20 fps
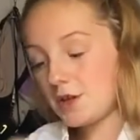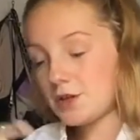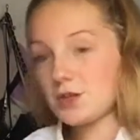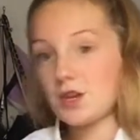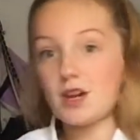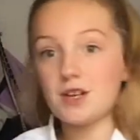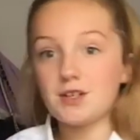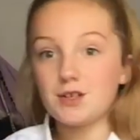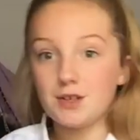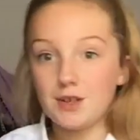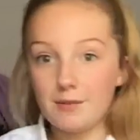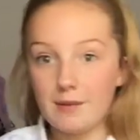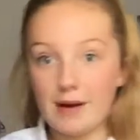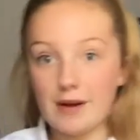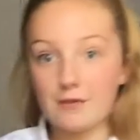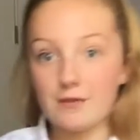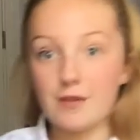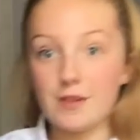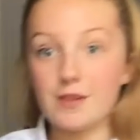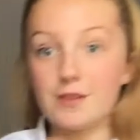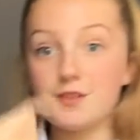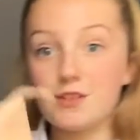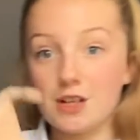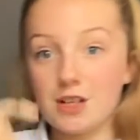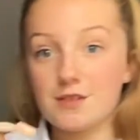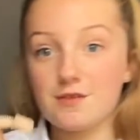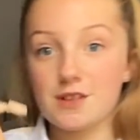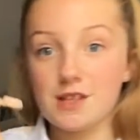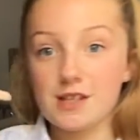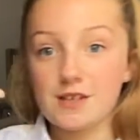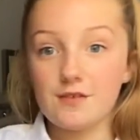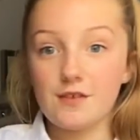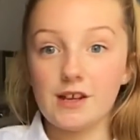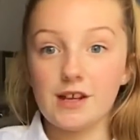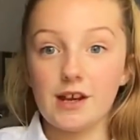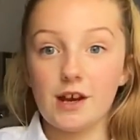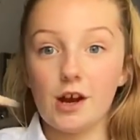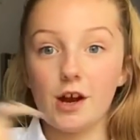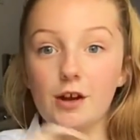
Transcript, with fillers: so I took them out for just for this video.